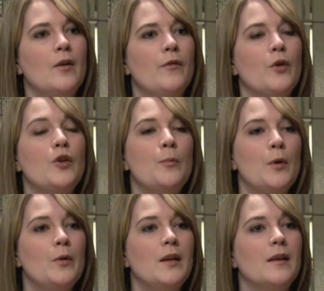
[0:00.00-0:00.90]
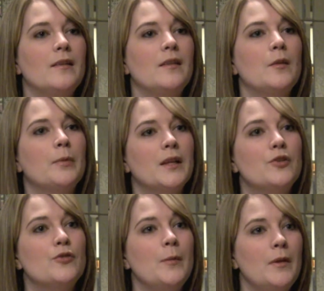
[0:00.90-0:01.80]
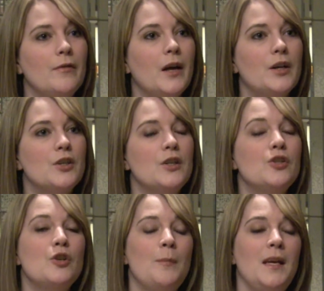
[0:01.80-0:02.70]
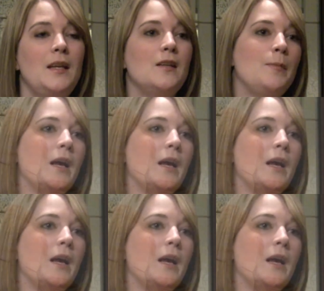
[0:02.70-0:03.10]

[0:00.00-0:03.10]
For pneumonias and the bloodstream infections, you may need to be